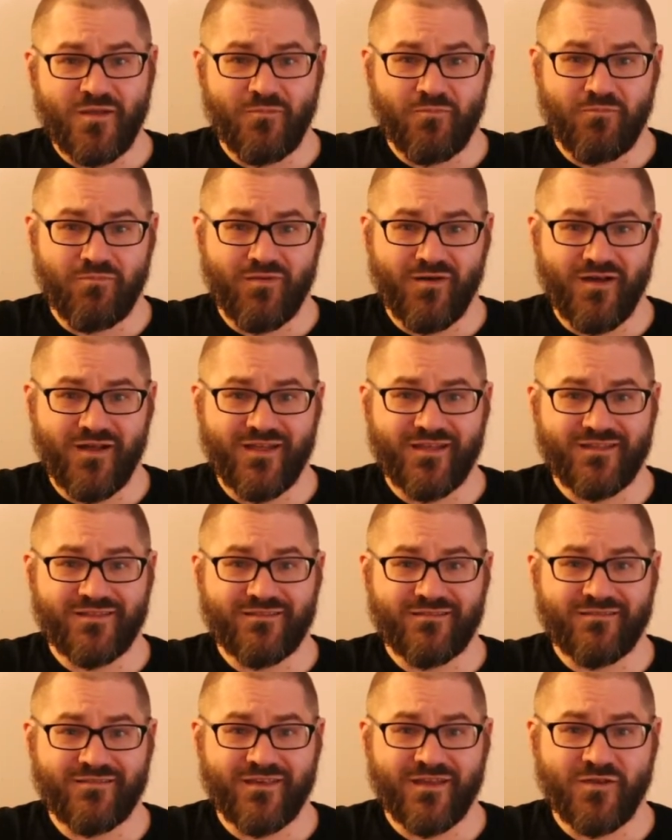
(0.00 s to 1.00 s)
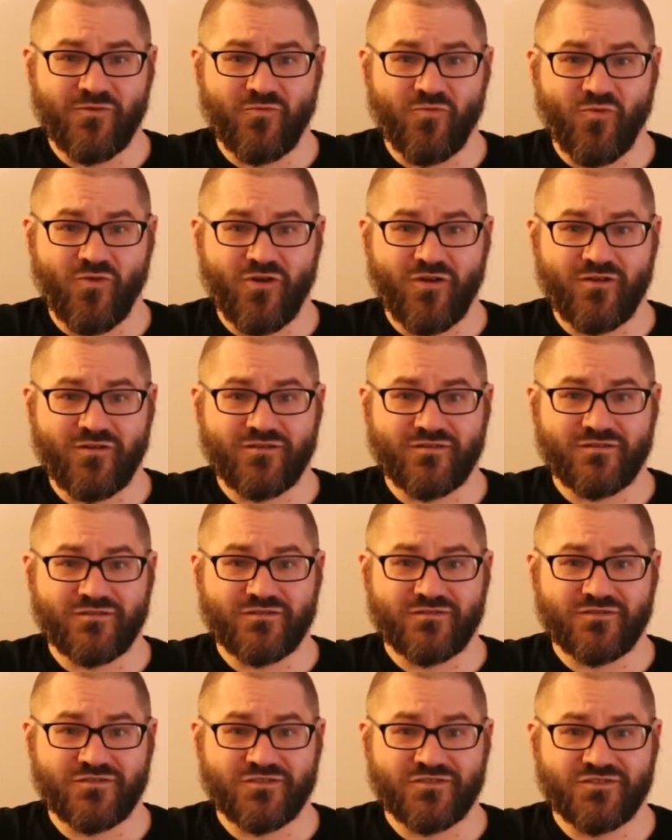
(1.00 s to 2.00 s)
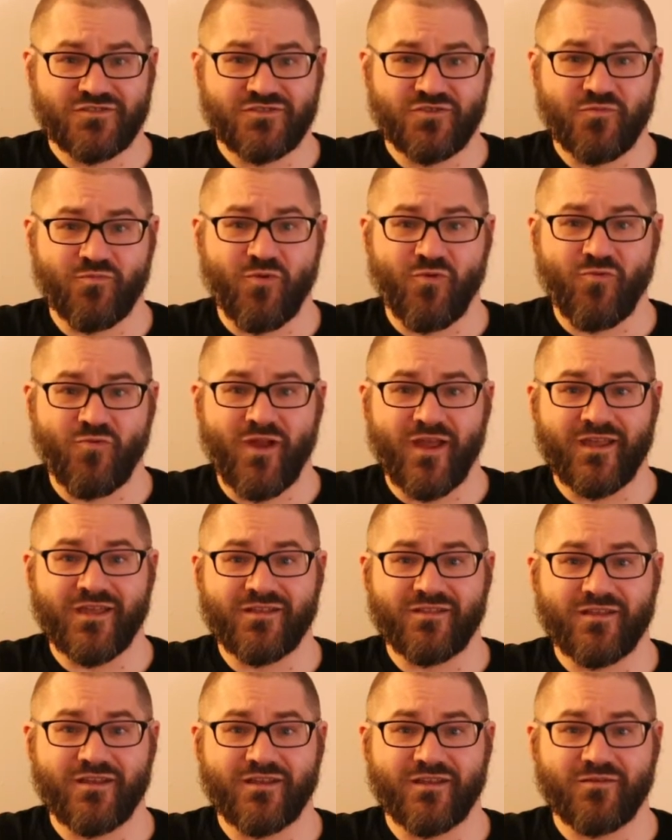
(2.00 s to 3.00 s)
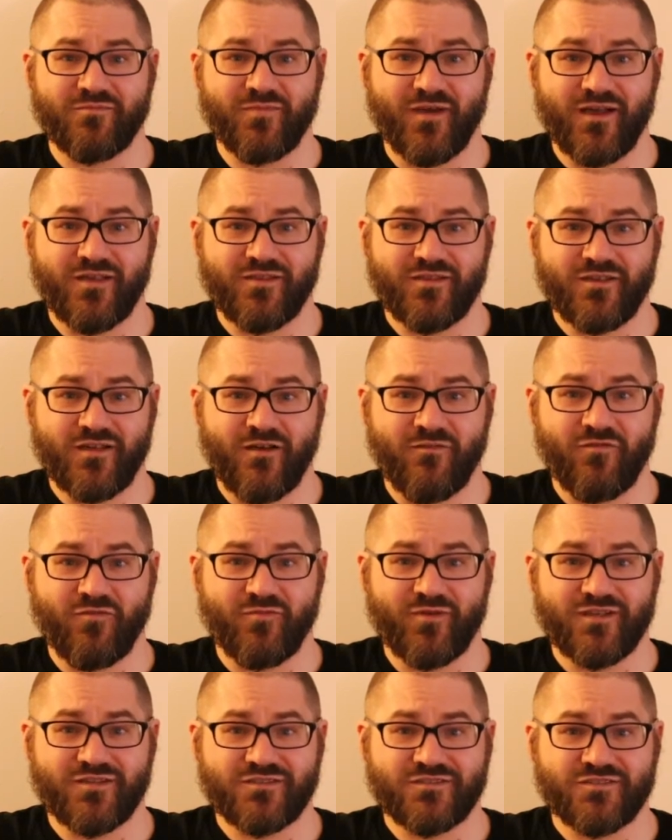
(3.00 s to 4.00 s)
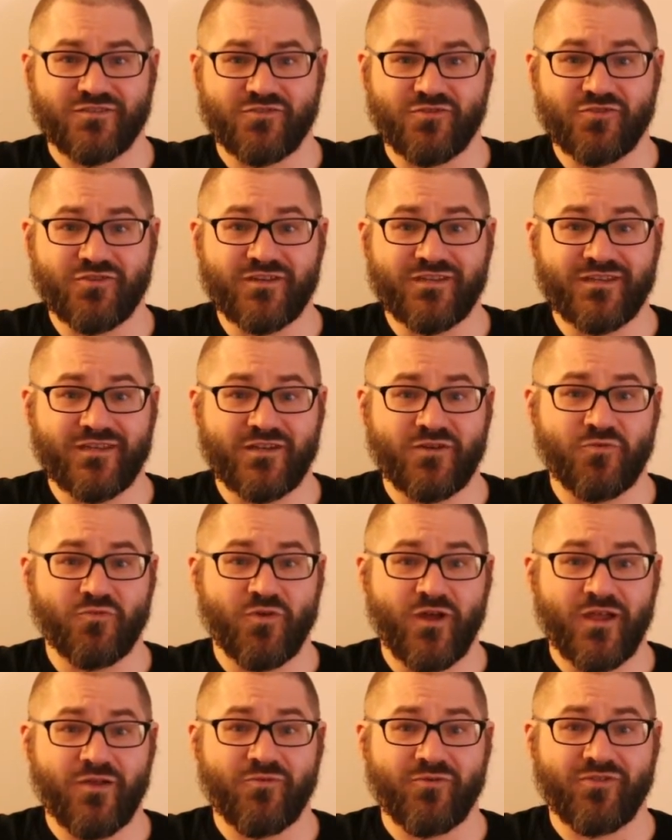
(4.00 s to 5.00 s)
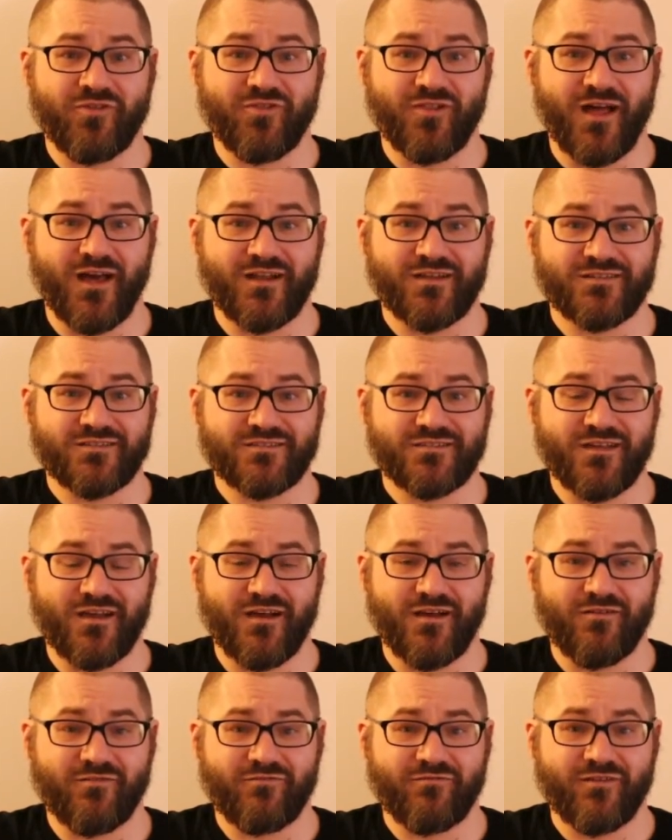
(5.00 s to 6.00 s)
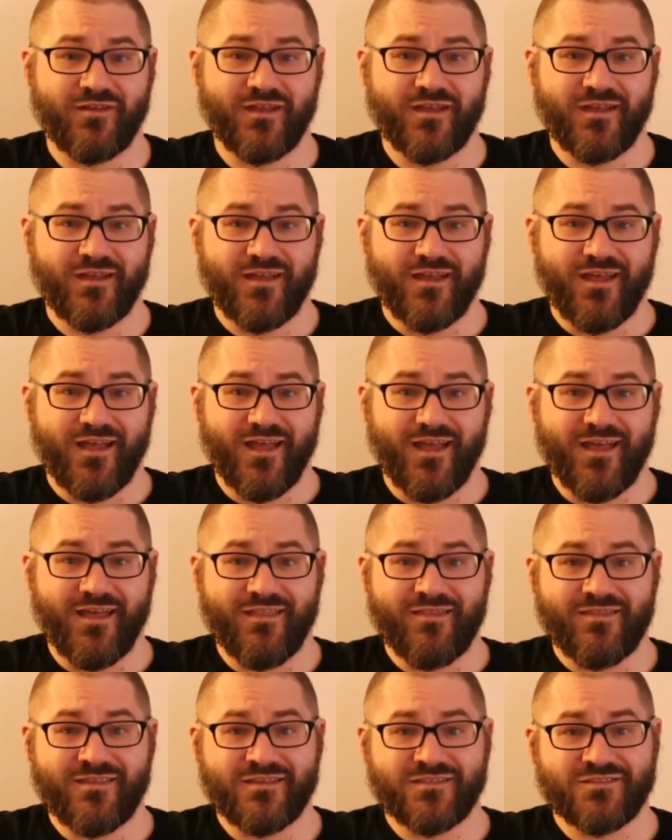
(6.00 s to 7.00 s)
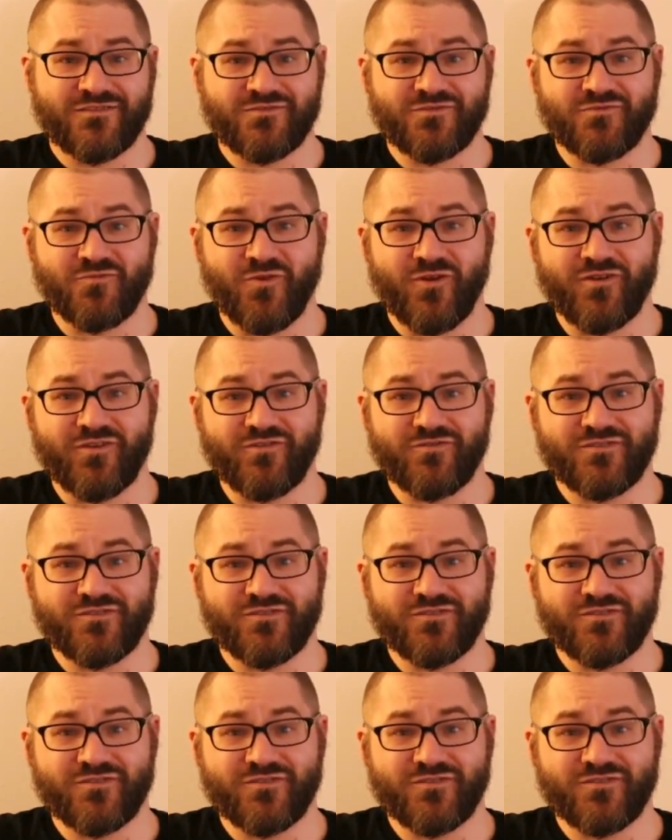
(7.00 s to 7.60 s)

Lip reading: but they weren't super regulated by the government, so you could get away with a lot of stuff. And this was where you